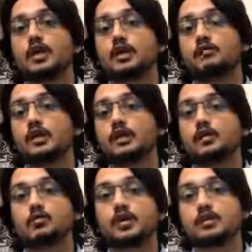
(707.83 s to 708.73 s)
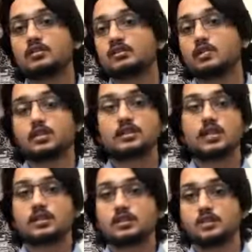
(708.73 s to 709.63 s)
uh, wherein you tell this is the these
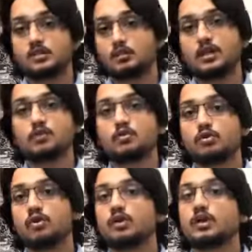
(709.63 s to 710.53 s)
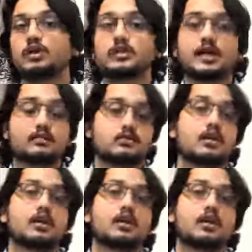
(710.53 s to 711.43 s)
are the reasons why you could not learn that skill